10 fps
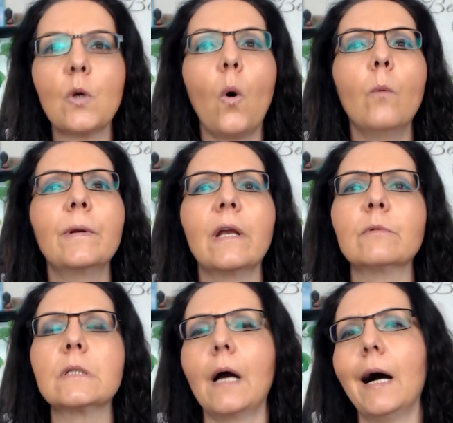open. I
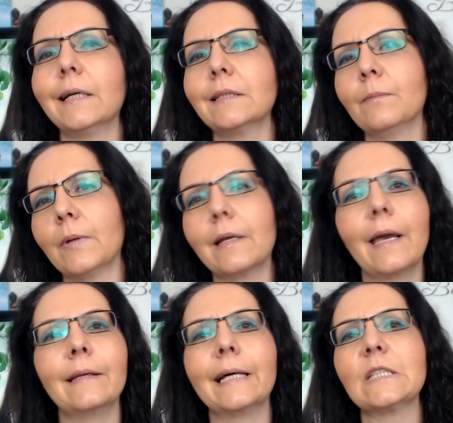was contemplating,
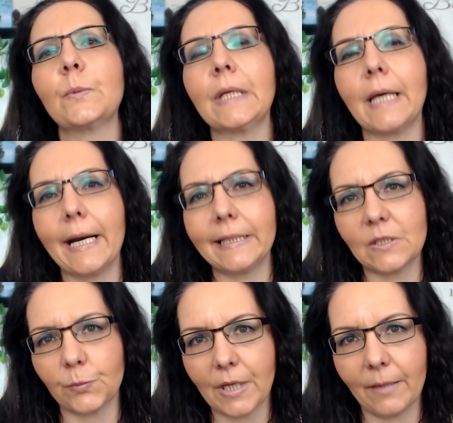and that's when the
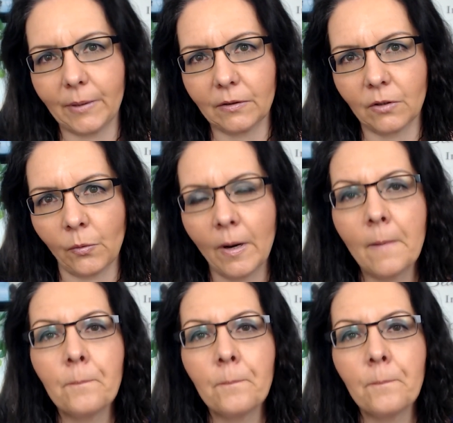guidance were coming through.